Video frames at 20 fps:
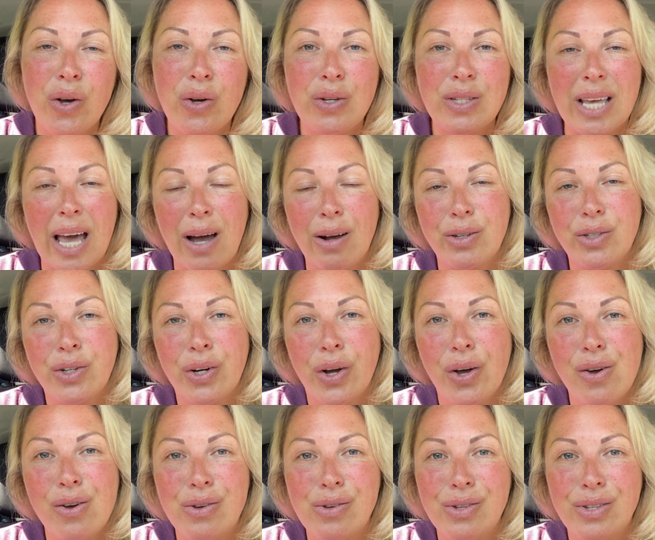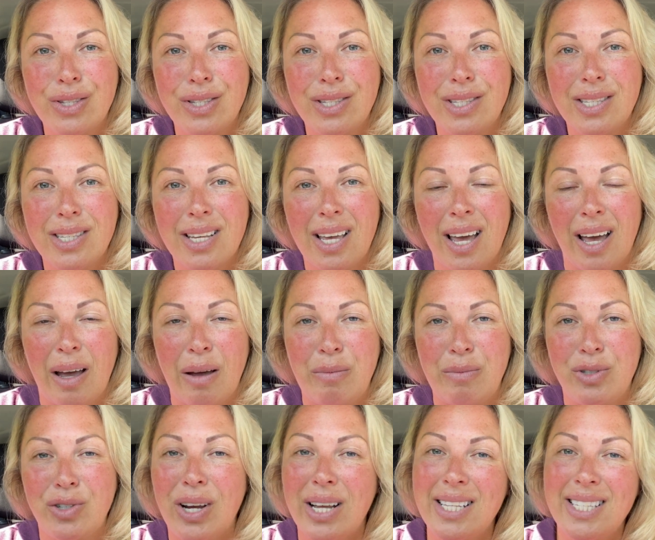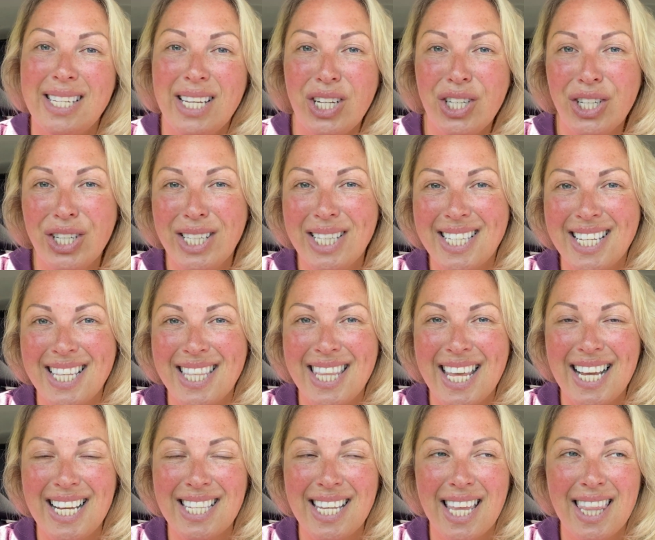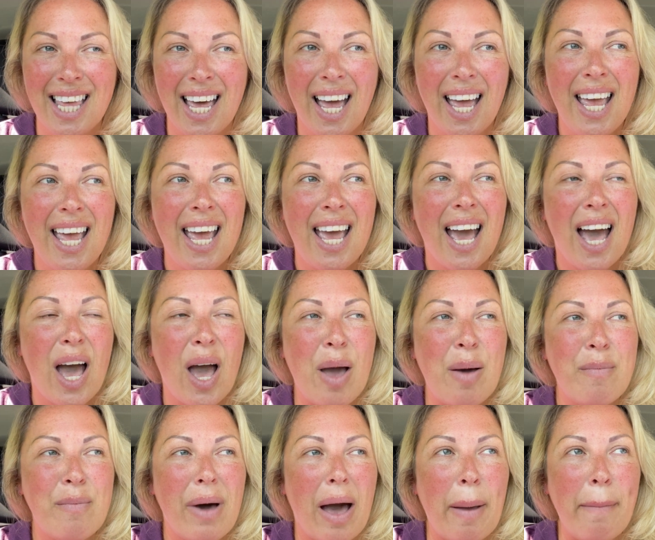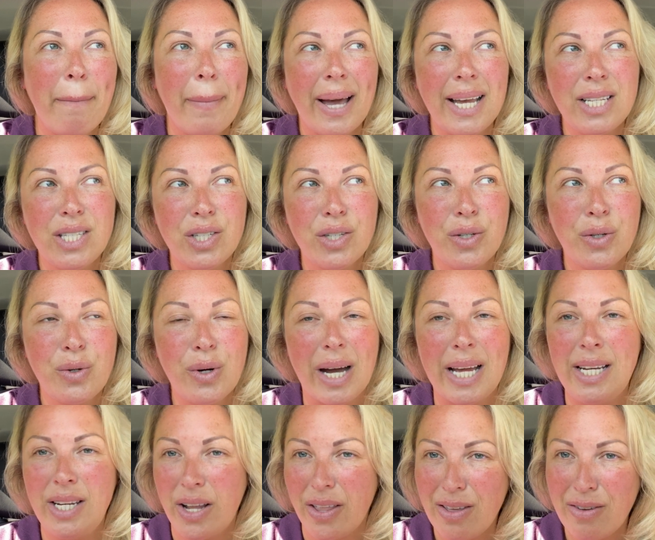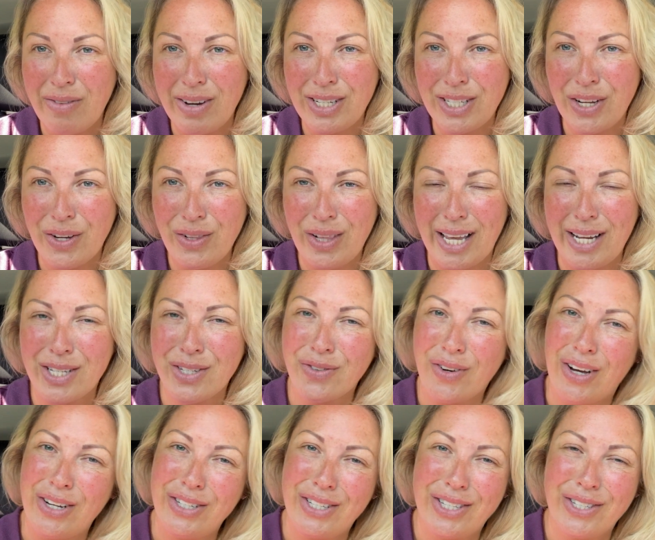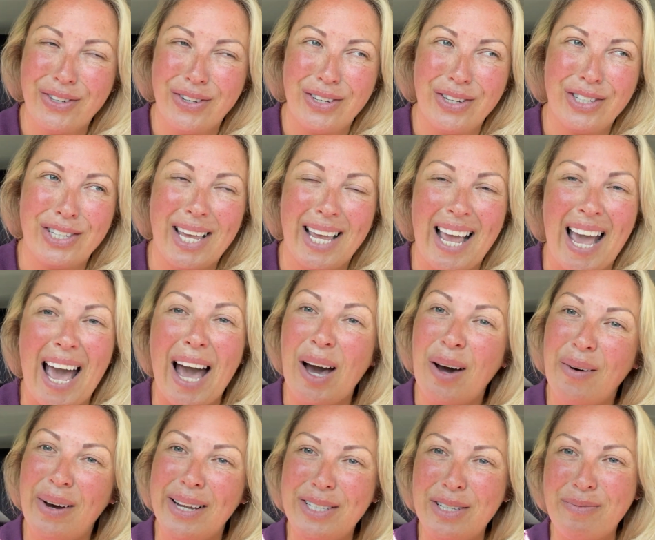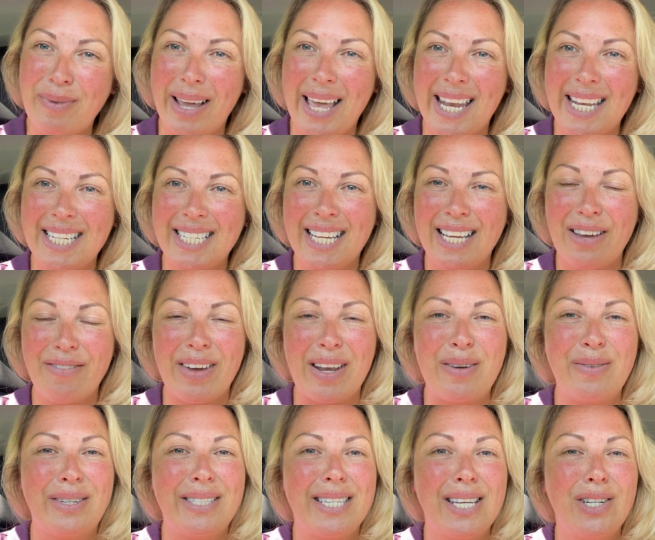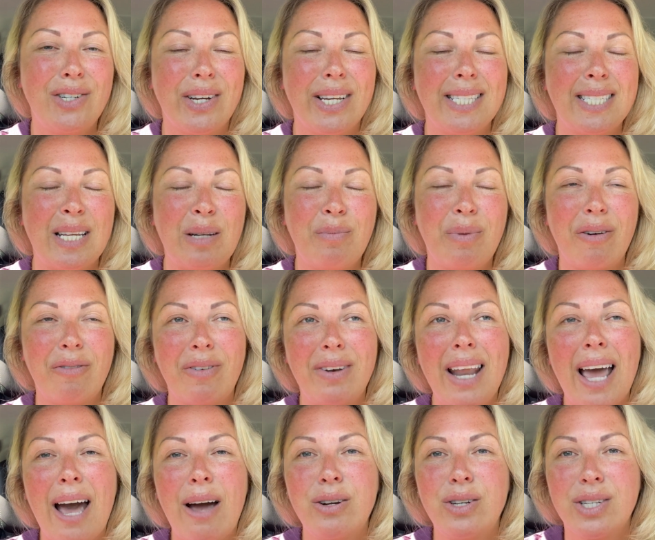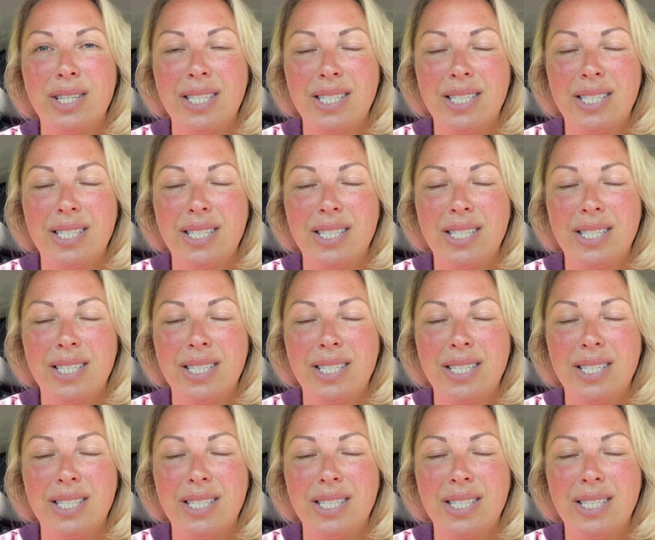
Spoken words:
outros, transitions and things like that. I might do another video later on to sort of say how I do my editing if anyone's interested, but for now, just